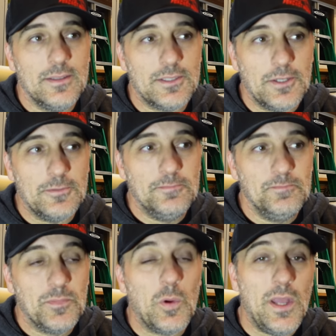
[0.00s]
So,
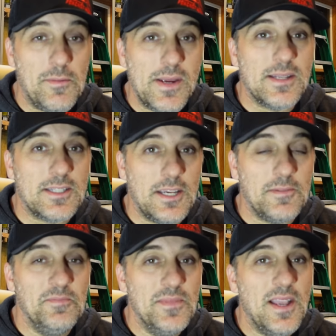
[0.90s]
with that being
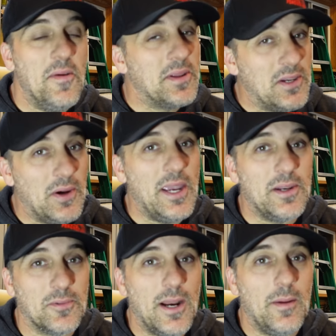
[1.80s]
said, I'm going to go
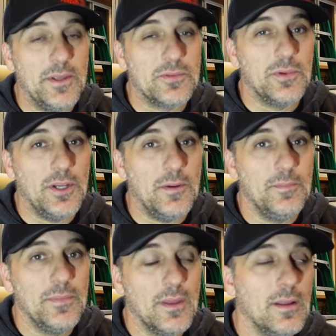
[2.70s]
ahead and wrap this one up.
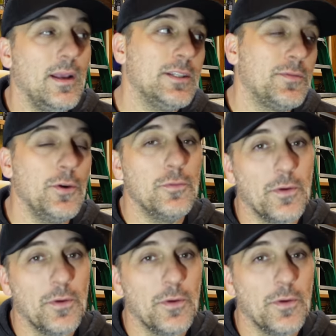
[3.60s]
That's food